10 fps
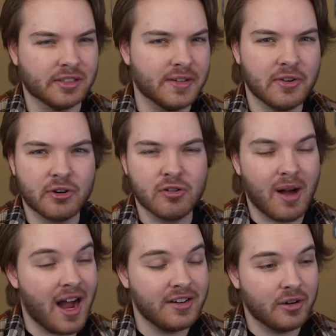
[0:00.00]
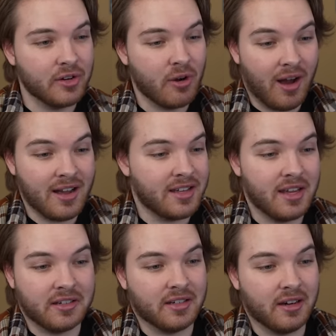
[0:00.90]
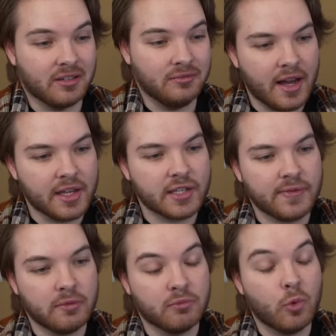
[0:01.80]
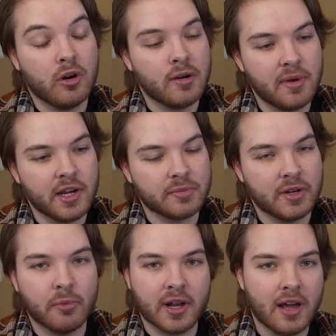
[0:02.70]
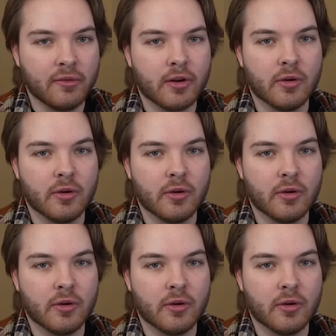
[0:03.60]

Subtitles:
living room. I don't know, I can't tell. I guess if it were a basement, it would have one of